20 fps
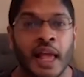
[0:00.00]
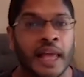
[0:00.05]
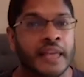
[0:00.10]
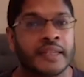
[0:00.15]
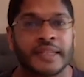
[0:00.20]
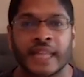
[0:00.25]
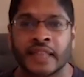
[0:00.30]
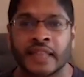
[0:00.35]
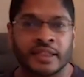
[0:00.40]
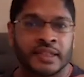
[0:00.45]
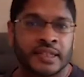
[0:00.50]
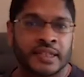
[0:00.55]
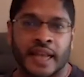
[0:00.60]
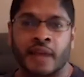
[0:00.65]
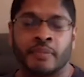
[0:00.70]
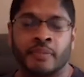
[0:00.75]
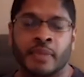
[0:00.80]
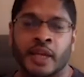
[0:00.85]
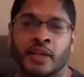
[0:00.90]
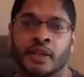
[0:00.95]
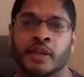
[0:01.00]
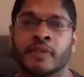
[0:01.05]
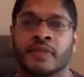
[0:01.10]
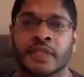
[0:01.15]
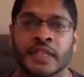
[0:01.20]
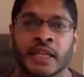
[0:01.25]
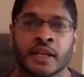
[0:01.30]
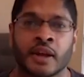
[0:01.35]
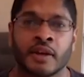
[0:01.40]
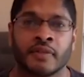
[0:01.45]
Is that the same that you've
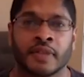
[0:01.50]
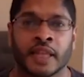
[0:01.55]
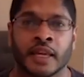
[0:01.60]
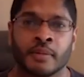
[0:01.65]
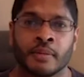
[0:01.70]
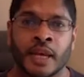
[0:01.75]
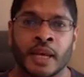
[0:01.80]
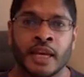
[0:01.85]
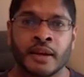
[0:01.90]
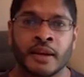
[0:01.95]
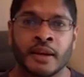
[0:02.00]
seen over there, Matt?